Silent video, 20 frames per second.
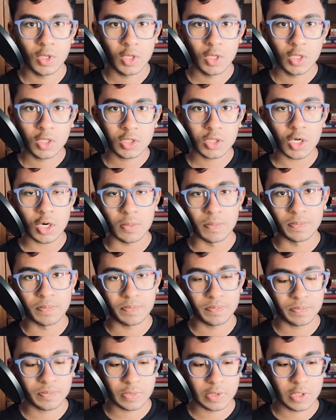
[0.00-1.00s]
So,
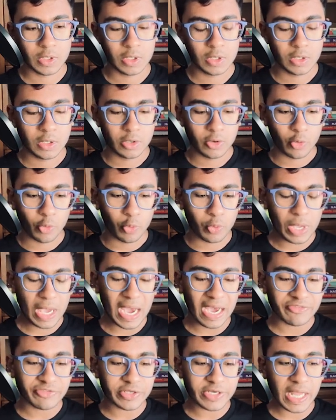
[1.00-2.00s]
we
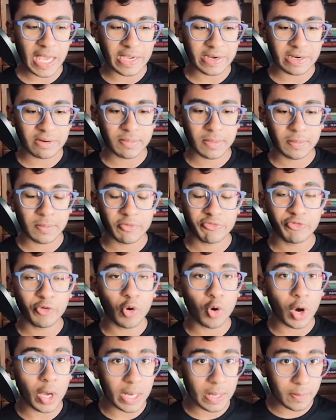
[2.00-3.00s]
have the diagram number
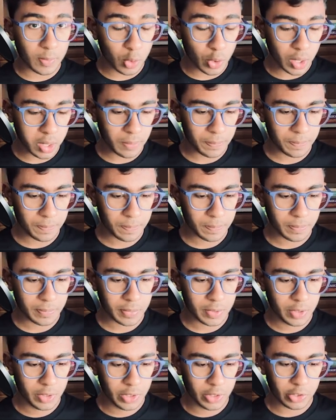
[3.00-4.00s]
four on our board.
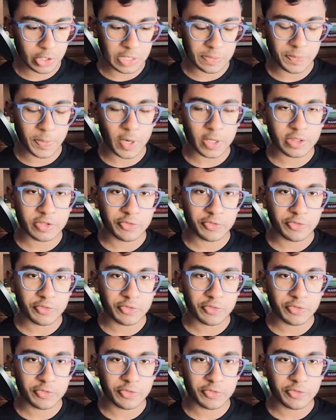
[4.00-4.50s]
You can pause the